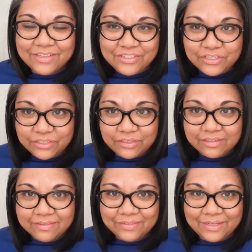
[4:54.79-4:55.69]
lunch, and
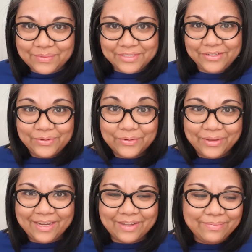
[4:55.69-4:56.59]
dinner when I was
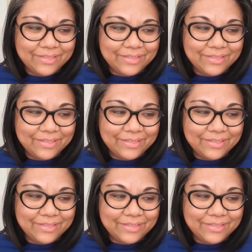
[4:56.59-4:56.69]
growing up.